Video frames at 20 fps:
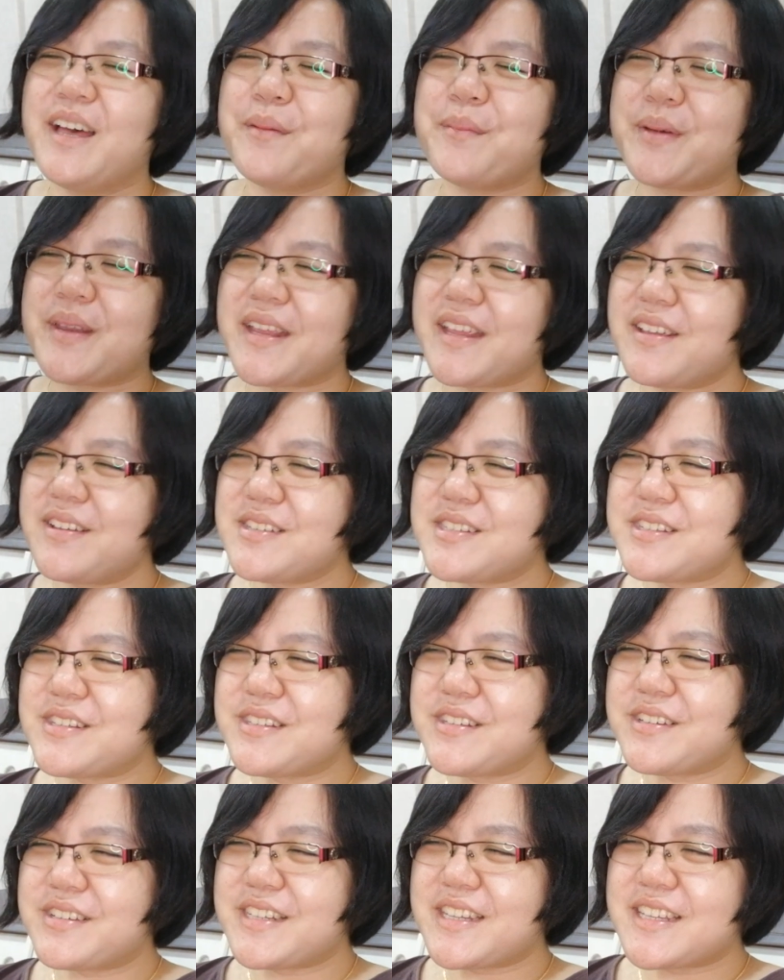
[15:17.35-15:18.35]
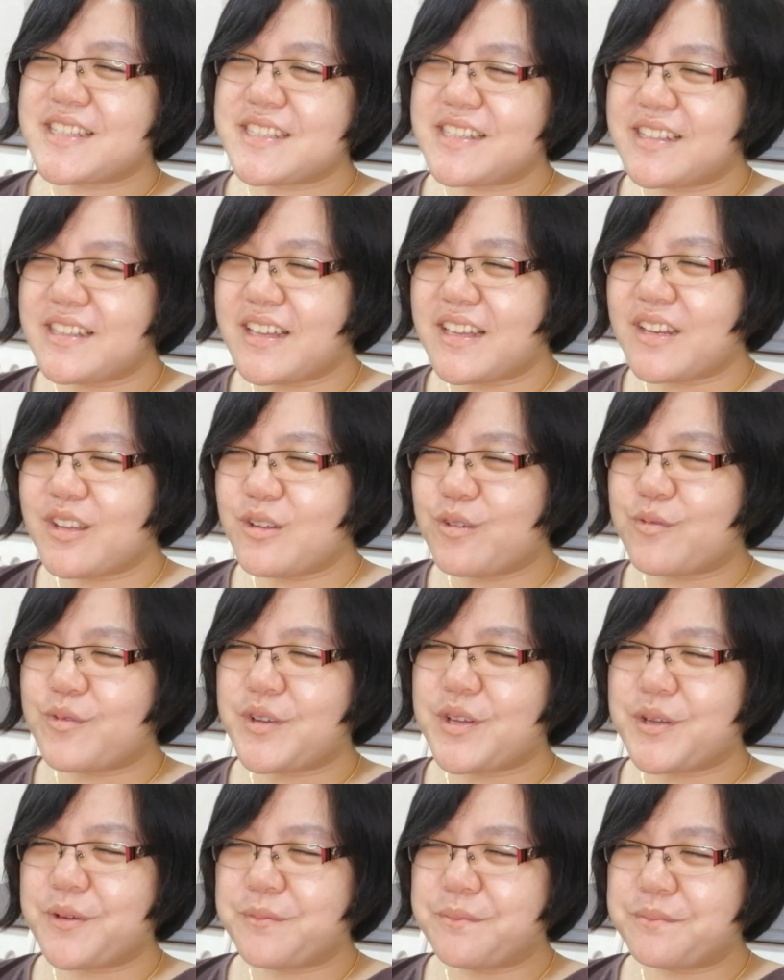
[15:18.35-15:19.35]
But I also know there's a lot of
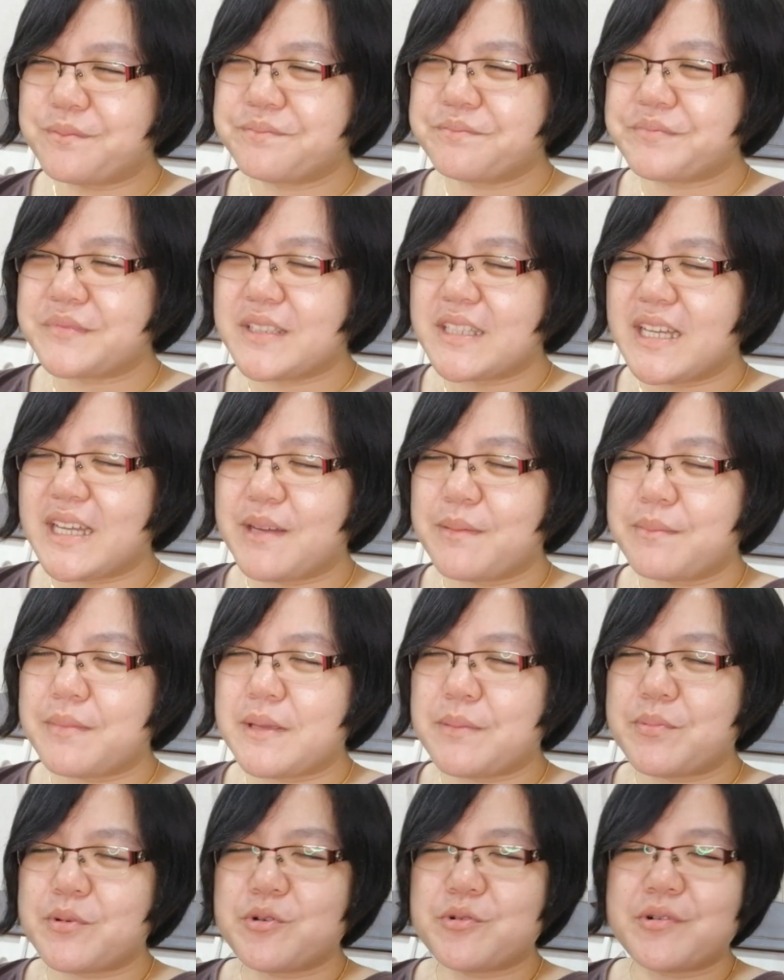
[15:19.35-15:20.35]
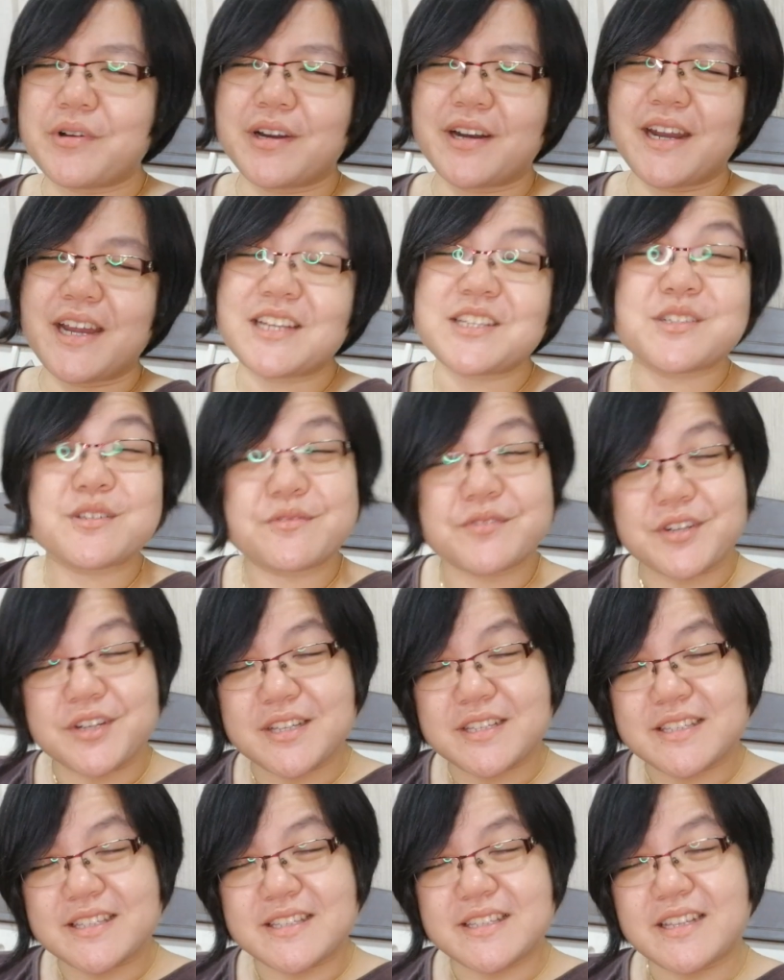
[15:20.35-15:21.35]
people who are
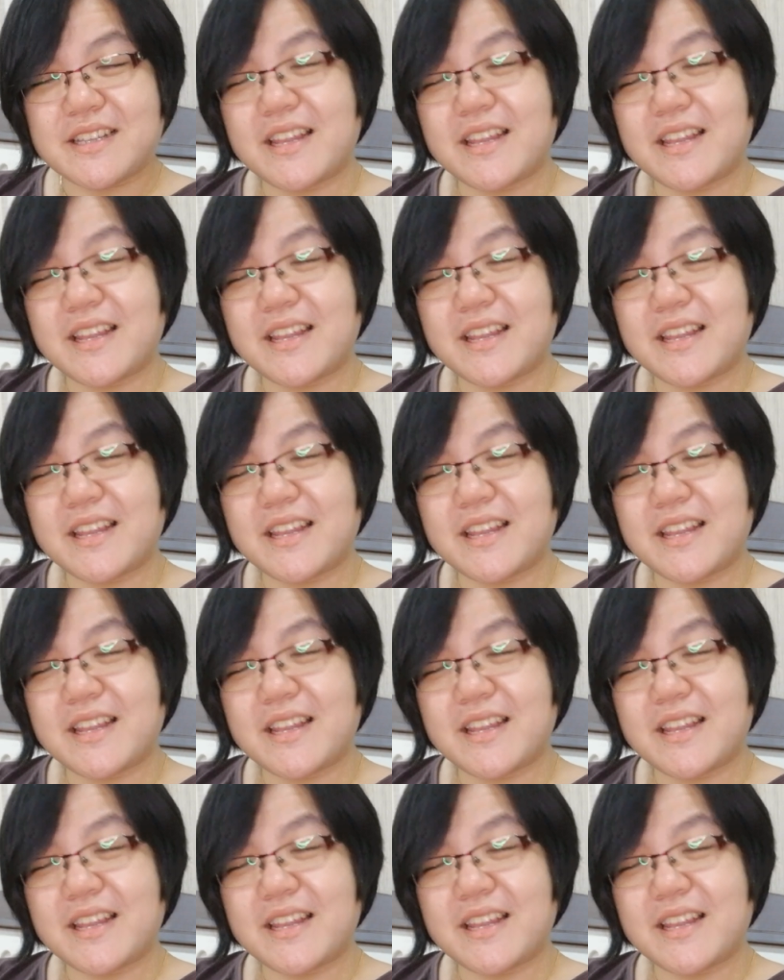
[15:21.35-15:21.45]
extroverts.